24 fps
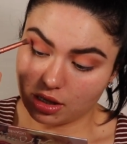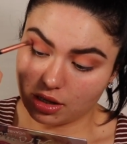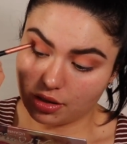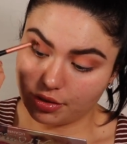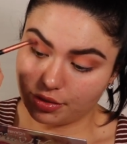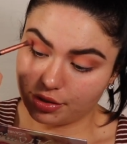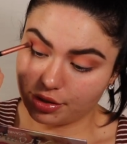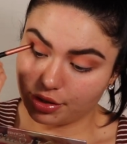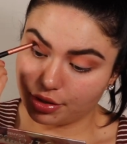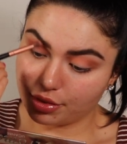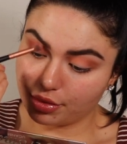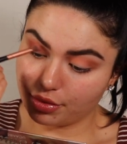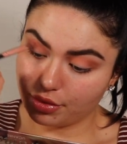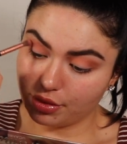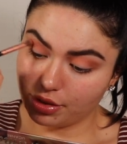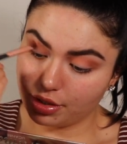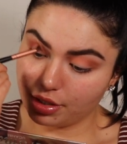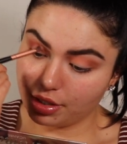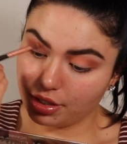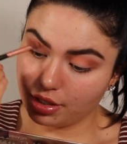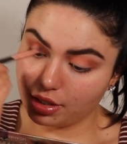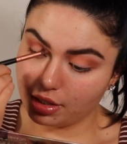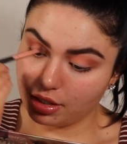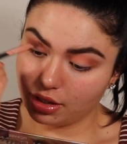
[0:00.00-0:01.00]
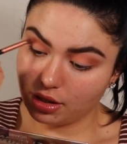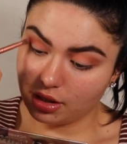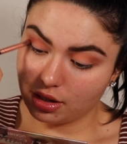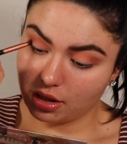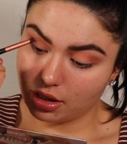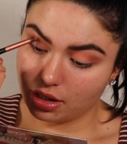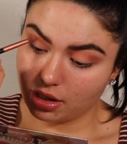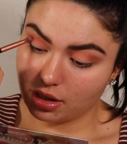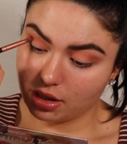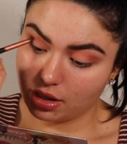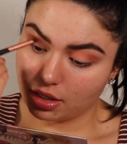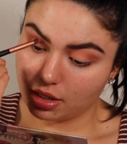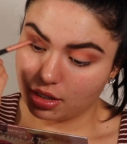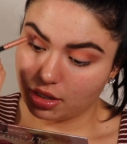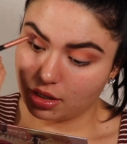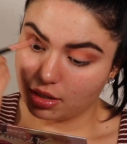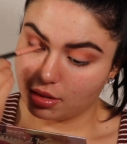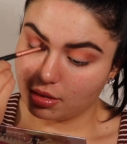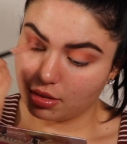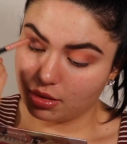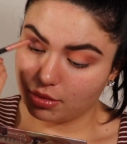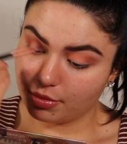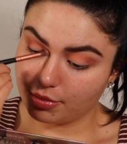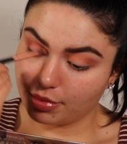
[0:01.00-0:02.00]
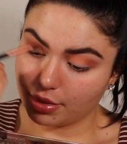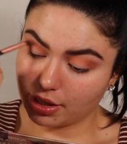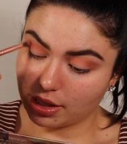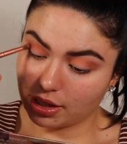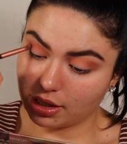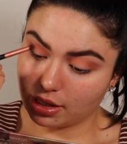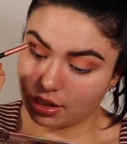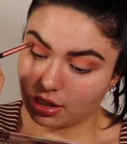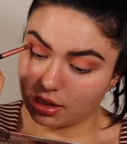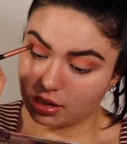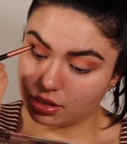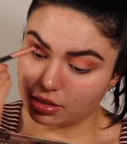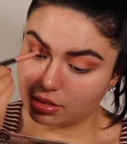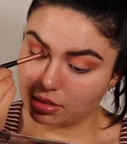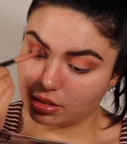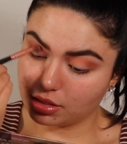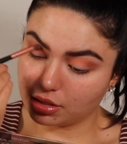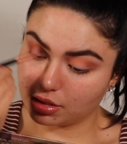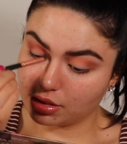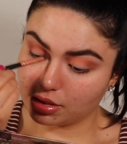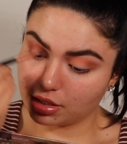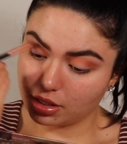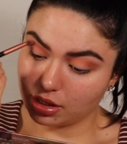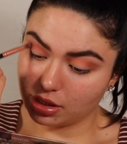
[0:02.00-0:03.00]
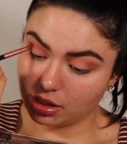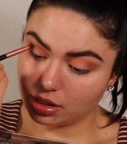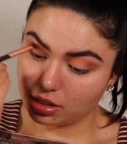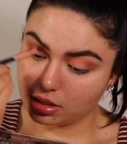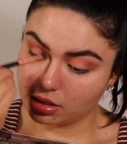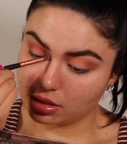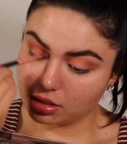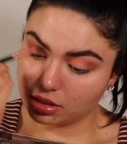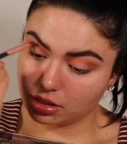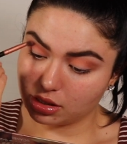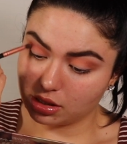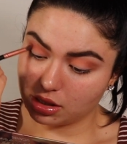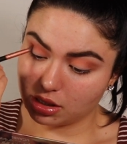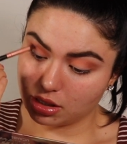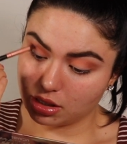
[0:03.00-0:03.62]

outer corner and bring it into the crease.